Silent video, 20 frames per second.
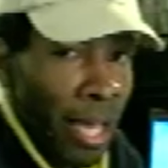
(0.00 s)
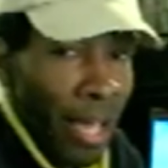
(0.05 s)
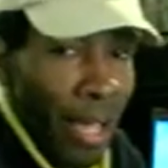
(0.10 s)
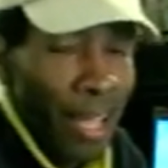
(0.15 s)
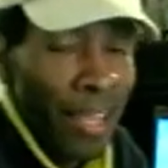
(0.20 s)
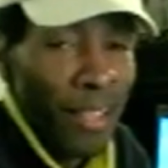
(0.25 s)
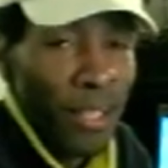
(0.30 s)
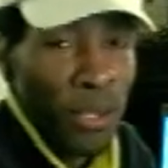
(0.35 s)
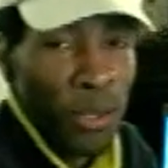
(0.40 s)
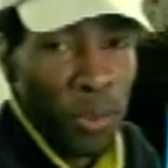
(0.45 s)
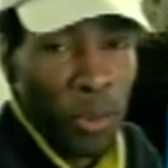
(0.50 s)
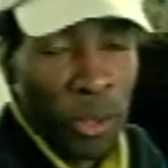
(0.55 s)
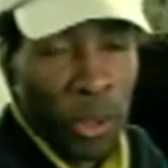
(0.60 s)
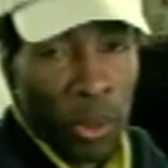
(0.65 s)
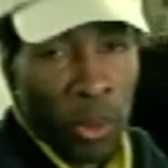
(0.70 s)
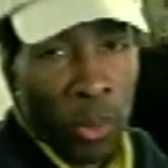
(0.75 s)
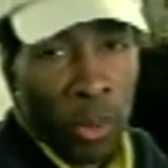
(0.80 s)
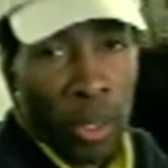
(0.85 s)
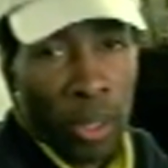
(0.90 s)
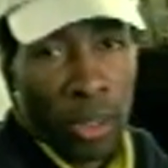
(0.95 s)
and the spoken
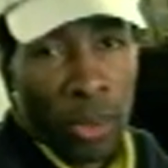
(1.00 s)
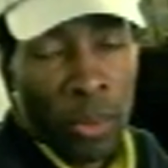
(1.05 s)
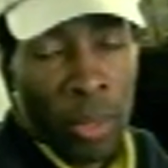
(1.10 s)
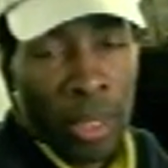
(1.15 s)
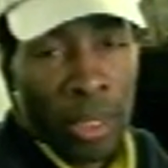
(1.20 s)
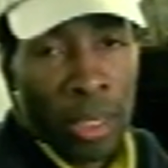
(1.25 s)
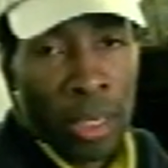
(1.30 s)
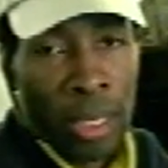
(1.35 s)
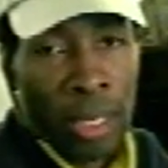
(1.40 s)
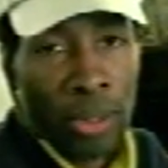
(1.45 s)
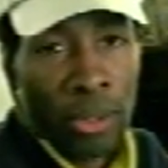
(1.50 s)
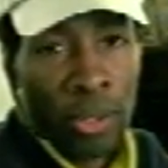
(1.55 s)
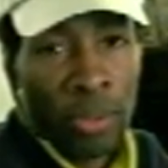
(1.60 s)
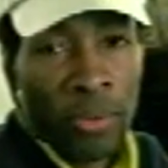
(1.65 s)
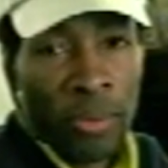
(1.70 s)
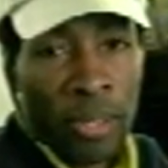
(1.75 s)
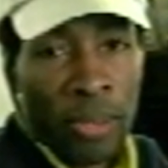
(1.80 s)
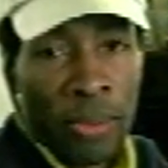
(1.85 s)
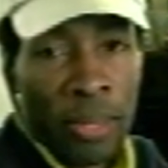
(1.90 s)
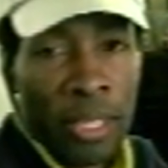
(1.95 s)
word. watching Lightsource
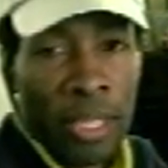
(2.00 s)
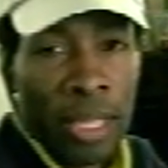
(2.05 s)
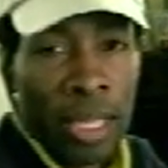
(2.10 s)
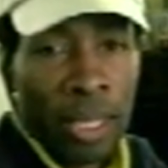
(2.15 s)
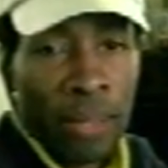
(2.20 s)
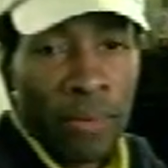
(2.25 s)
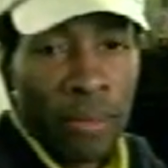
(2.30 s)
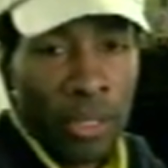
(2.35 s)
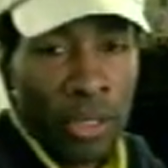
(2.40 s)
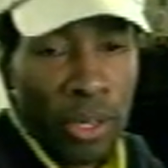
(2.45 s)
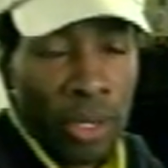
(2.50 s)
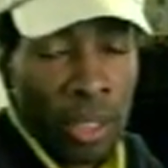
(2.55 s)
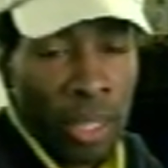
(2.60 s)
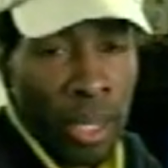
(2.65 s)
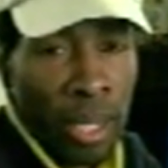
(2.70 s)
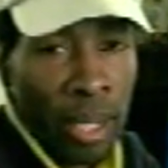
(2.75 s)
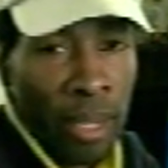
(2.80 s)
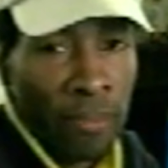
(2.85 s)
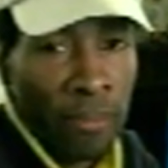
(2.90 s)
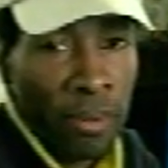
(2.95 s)
Victory Television
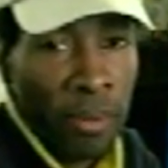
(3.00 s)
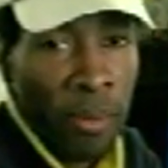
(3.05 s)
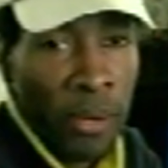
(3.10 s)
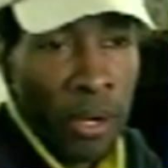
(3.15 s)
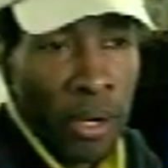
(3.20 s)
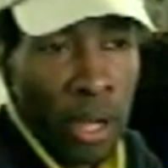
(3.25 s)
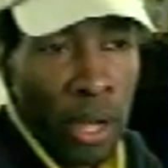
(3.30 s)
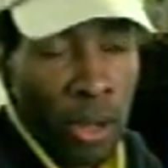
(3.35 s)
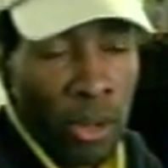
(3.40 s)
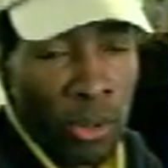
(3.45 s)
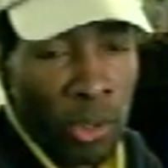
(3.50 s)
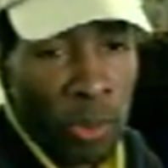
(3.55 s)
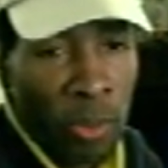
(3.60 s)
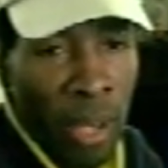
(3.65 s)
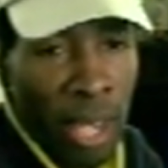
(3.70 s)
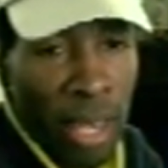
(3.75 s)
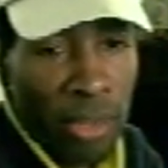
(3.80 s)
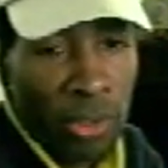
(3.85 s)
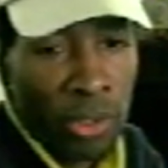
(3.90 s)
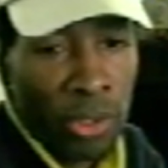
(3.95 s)
Live with me, your host,
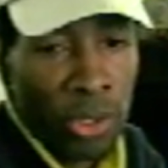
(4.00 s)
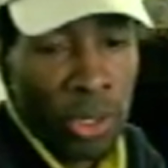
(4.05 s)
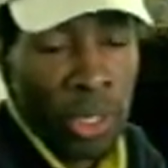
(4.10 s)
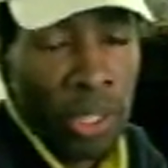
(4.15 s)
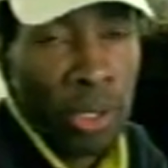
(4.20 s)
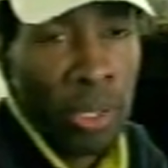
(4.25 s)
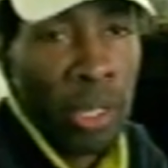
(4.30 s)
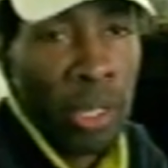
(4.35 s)
Pastor J.C.